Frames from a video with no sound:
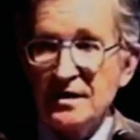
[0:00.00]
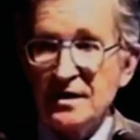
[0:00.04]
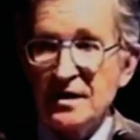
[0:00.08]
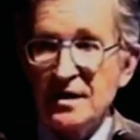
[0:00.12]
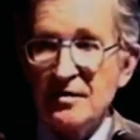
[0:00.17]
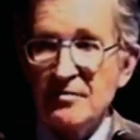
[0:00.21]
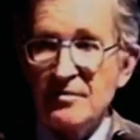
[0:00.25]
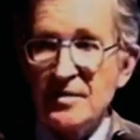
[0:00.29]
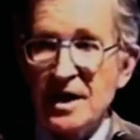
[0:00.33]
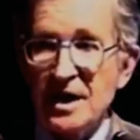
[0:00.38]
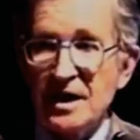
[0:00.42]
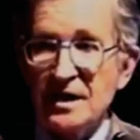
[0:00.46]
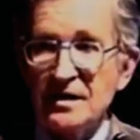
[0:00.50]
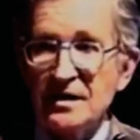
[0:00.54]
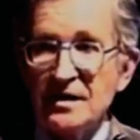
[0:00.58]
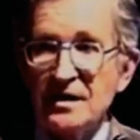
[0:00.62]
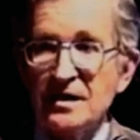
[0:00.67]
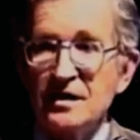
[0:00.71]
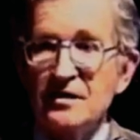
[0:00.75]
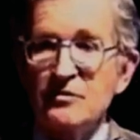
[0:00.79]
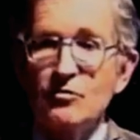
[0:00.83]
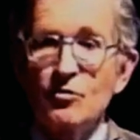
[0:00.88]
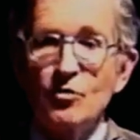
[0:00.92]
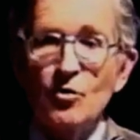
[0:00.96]
about
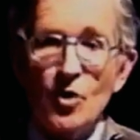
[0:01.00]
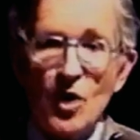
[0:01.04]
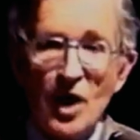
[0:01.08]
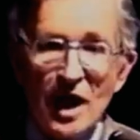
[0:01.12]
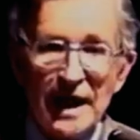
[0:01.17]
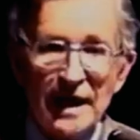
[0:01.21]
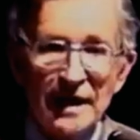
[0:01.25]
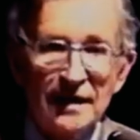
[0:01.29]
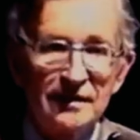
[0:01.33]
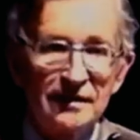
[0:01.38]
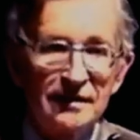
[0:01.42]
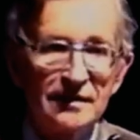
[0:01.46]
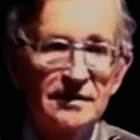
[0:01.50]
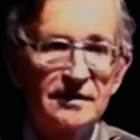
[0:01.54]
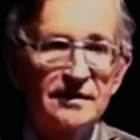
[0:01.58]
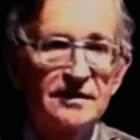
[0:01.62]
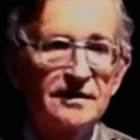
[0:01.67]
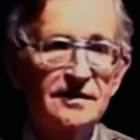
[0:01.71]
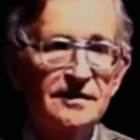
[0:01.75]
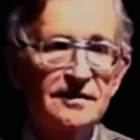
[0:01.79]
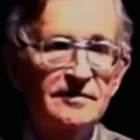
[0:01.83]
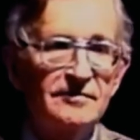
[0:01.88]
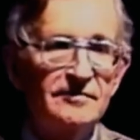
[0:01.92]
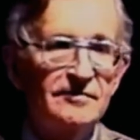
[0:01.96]
the
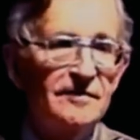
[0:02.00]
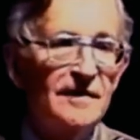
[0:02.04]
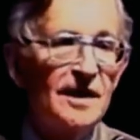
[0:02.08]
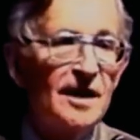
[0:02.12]
wild